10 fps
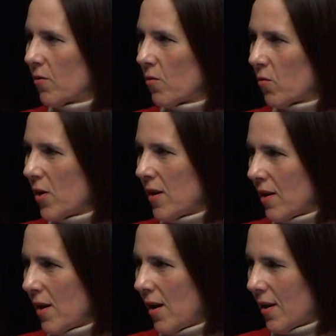
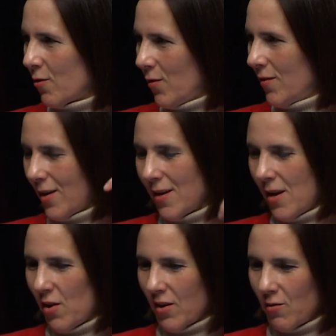clean
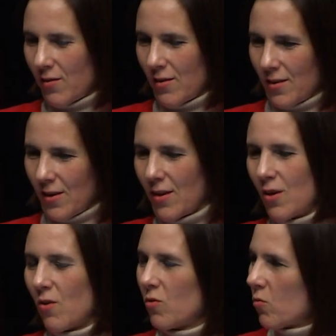electricity
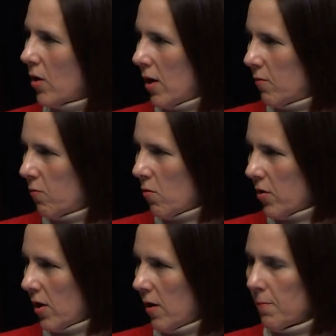to California.